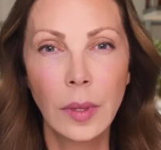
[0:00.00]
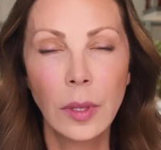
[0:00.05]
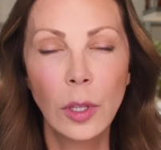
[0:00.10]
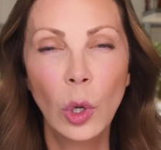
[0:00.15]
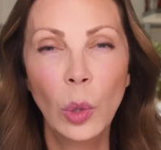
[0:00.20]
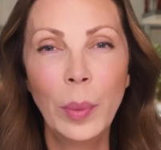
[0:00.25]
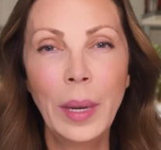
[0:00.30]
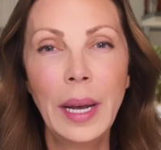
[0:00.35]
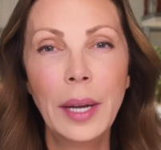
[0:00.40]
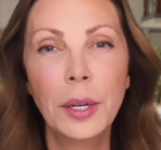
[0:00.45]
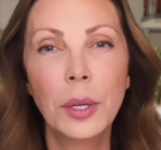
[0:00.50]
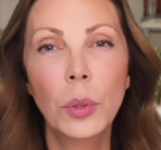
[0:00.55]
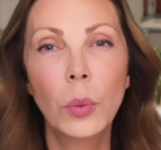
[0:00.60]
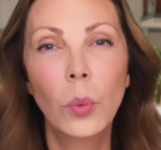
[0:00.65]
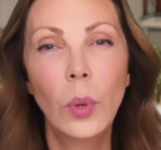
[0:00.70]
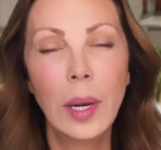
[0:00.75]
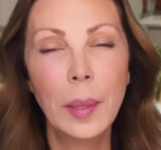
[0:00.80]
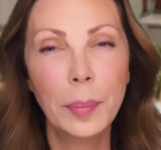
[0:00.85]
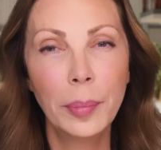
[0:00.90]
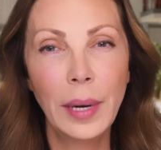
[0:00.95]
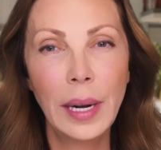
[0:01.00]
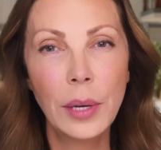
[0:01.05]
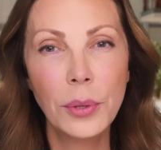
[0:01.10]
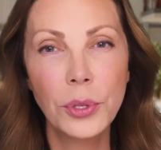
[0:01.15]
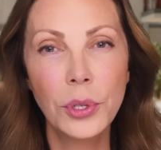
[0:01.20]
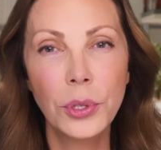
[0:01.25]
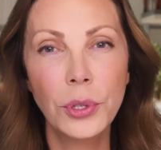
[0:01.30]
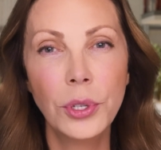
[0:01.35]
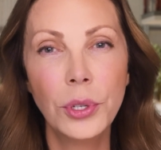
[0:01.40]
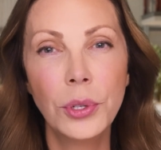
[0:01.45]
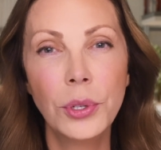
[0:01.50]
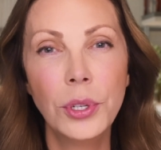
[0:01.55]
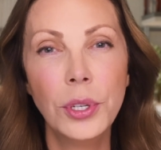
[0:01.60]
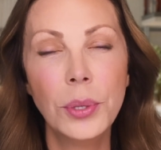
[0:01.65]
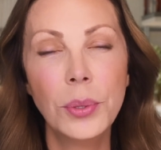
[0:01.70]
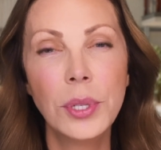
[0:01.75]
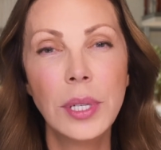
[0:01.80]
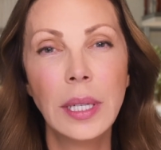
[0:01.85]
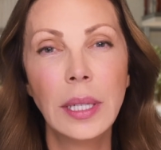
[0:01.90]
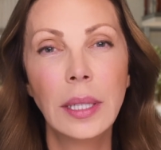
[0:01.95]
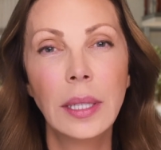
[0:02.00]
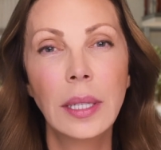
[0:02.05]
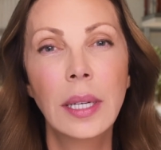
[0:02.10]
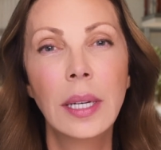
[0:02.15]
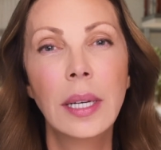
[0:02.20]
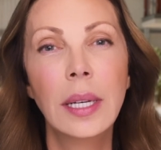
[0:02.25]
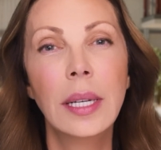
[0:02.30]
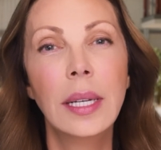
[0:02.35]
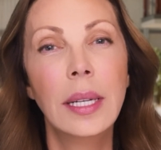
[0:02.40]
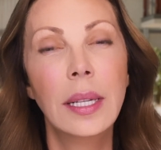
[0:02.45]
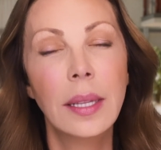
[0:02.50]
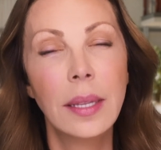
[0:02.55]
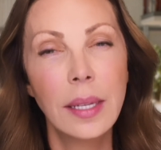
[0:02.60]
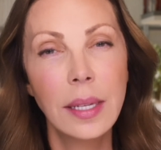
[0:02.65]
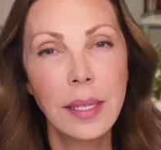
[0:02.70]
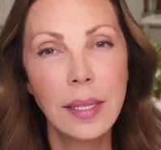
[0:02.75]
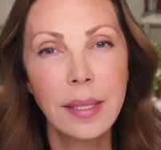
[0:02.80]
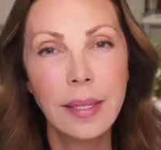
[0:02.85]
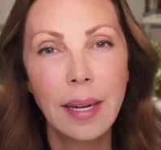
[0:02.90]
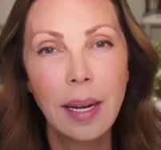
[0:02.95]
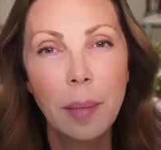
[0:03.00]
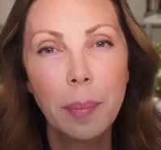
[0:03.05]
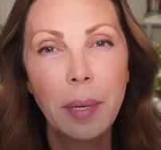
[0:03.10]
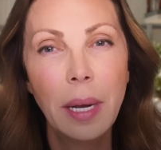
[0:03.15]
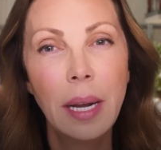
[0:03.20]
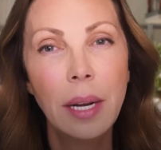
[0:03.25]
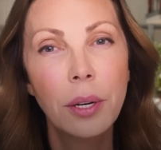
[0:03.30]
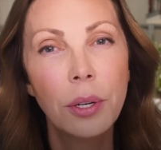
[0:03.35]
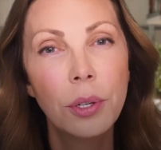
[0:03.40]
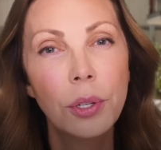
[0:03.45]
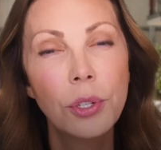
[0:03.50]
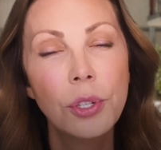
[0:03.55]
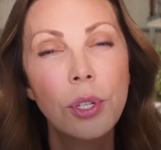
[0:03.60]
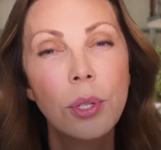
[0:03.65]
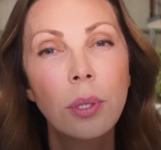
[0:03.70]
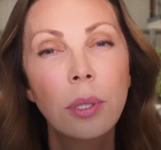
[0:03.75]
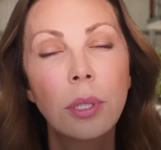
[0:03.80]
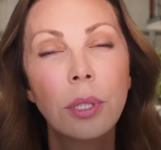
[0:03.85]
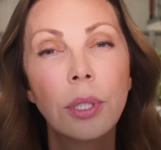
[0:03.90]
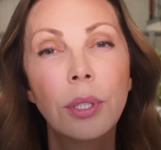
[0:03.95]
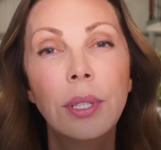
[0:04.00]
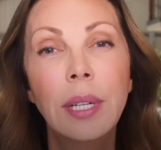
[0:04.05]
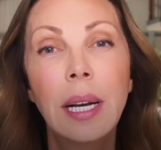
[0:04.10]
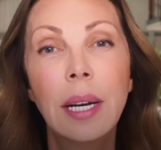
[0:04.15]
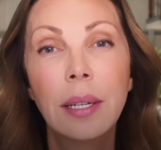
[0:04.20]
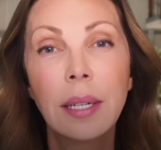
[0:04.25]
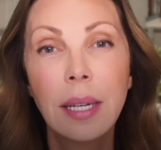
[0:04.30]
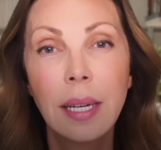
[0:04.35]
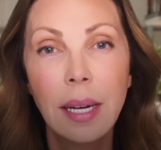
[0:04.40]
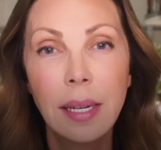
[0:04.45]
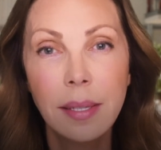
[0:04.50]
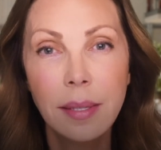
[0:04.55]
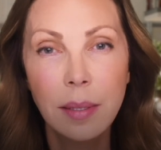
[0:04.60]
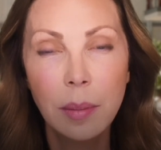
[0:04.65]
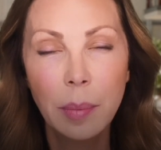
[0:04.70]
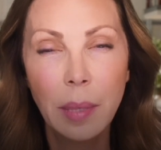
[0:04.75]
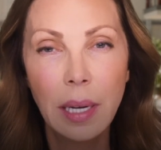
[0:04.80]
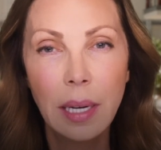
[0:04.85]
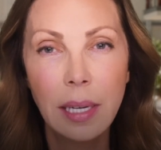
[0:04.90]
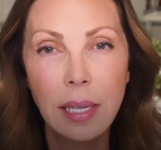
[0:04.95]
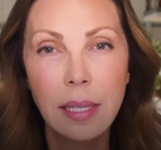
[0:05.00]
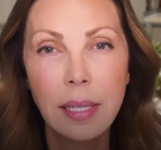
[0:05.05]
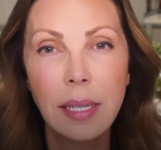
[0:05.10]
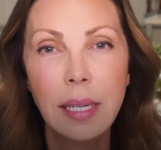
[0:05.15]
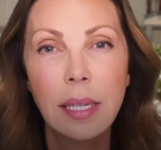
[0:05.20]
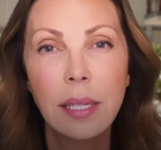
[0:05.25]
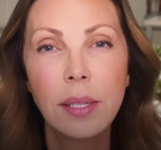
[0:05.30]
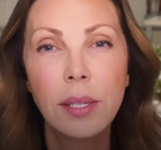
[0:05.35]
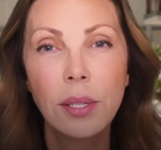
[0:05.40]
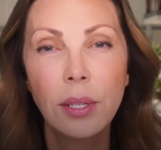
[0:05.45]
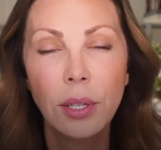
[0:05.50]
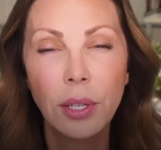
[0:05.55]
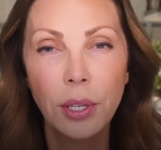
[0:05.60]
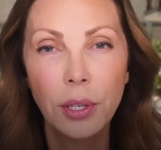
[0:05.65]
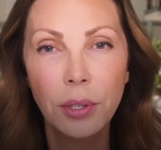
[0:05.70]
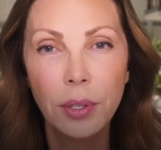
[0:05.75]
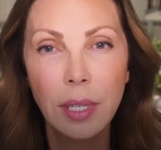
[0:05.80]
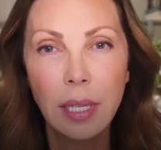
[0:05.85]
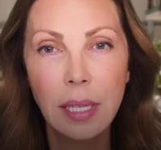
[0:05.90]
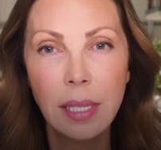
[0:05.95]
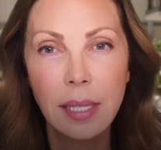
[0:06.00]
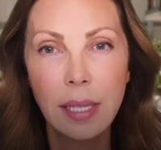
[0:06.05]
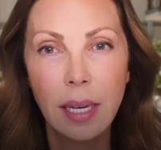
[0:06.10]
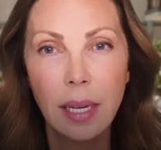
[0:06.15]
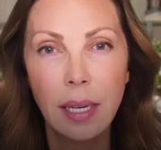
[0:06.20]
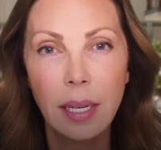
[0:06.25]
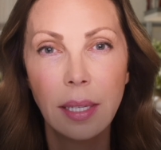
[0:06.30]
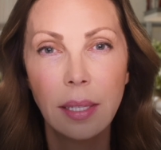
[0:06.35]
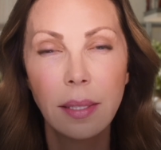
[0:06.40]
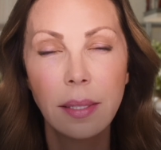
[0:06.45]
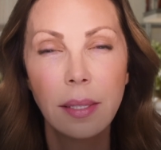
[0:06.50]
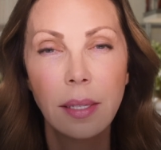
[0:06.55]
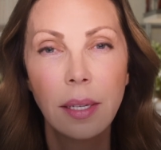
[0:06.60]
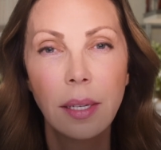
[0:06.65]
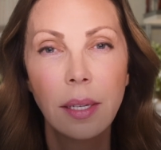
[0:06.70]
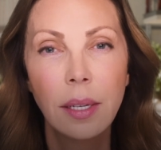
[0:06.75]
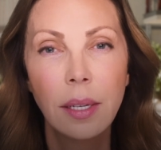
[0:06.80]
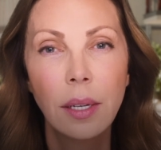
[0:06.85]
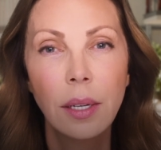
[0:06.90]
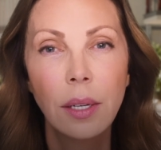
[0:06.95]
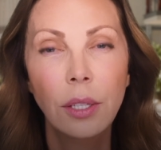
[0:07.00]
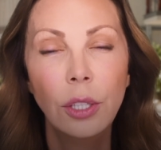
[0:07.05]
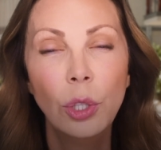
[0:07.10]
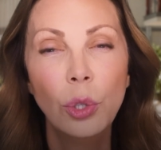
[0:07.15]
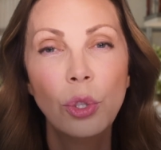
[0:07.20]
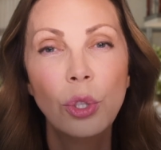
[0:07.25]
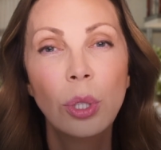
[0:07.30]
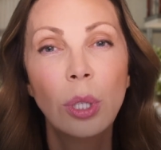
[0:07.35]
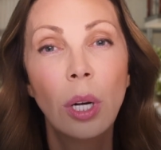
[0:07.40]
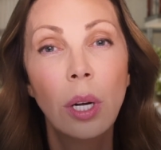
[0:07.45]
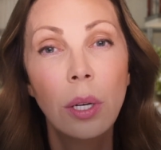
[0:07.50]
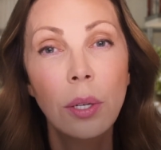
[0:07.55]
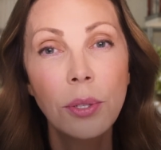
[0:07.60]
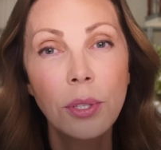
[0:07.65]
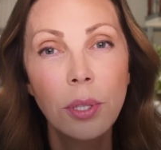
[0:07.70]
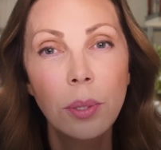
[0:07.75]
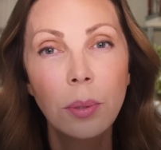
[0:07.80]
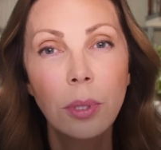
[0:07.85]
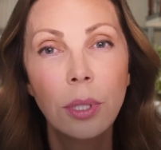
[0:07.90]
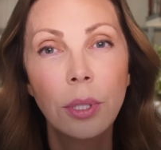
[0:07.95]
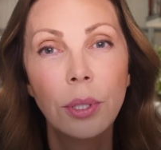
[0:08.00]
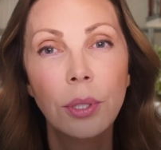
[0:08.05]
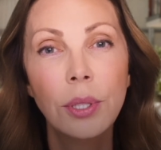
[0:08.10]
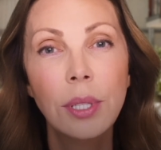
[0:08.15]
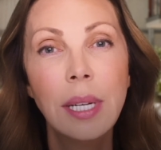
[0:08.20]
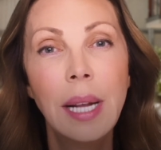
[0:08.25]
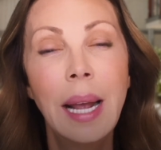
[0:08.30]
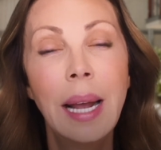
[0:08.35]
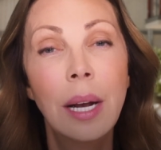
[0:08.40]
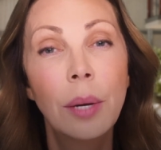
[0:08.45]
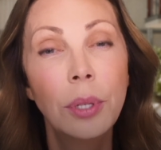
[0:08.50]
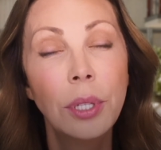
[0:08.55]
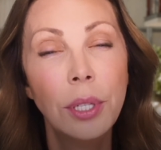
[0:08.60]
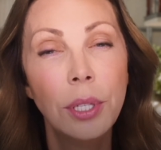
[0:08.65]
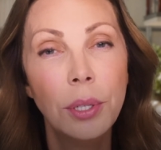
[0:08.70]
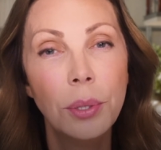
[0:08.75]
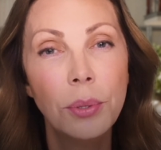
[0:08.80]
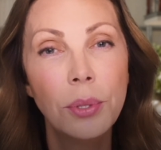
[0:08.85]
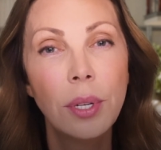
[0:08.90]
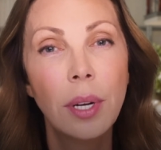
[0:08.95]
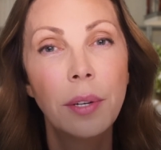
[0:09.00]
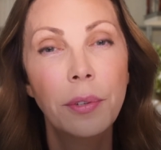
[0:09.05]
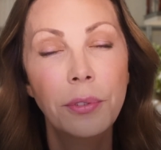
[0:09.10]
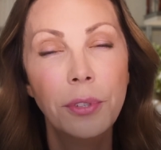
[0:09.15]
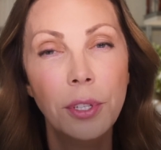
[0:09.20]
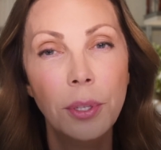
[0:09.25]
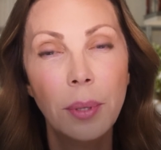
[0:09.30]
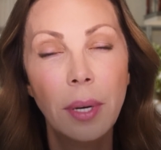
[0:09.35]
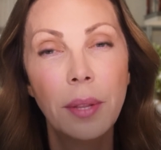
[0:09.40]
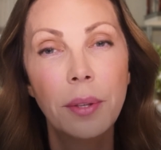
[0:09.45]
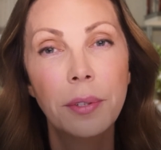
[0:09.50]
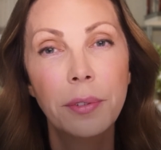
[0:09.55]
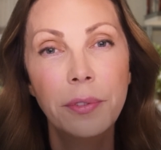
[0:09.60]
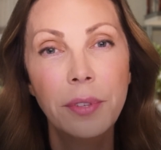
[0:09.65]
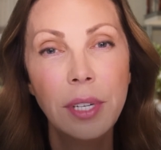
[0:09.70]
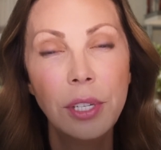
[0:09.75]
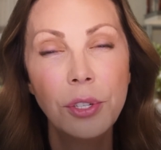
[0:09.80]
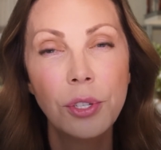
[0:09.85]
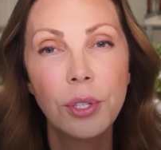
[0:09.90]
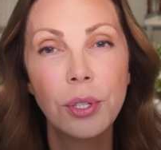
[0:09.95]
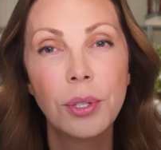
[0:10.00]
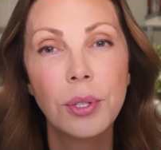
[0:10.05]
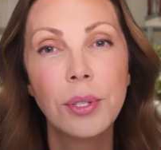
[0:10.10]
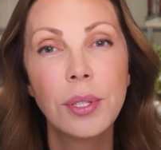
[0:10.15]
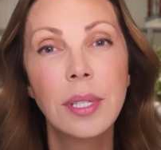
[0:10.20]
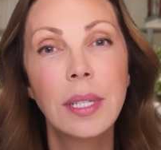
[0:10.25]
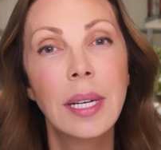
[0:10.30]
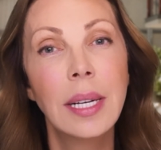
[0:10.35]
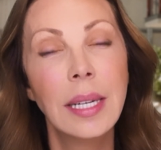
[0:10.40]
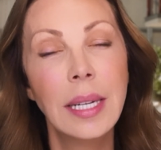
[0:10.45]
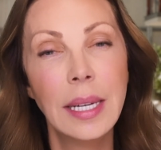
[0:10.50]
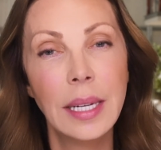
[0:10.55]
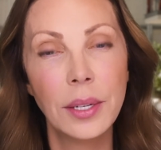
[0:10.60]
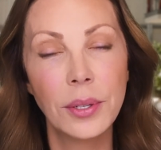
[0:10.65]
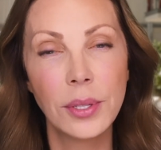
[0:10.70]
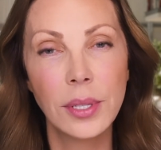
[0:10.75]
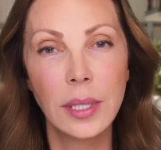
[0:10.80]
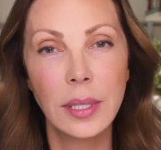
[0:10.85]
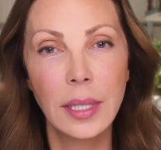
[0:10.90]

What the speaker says: No matter what browser you're using, in this step I urge you to learn how to customize its security settings. You should also learn how to use a few other features, and here's a